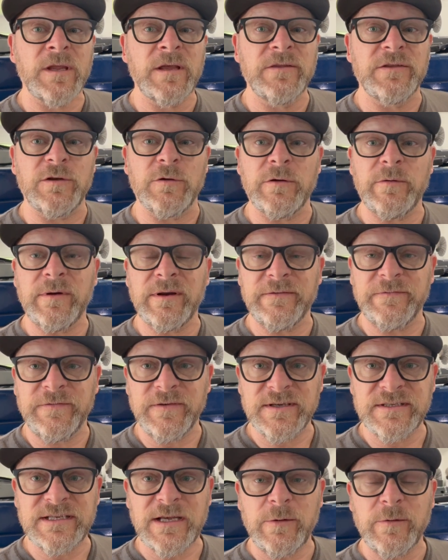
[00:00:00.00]
The only way to
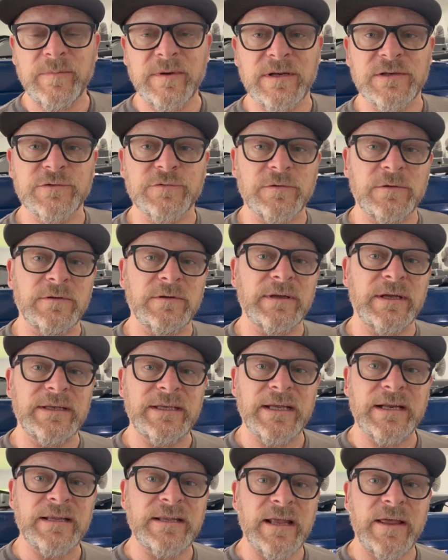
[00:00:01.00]
fix that would be to drill
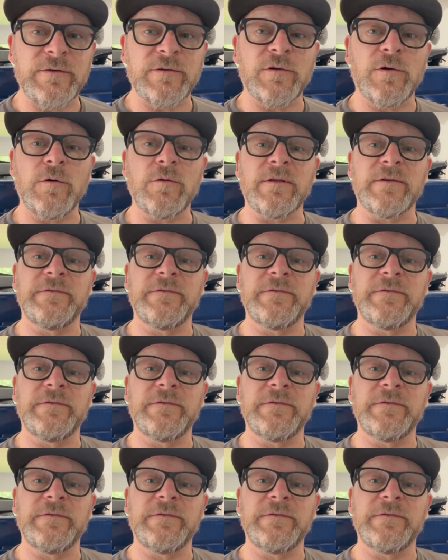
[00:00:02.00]
yet another hole,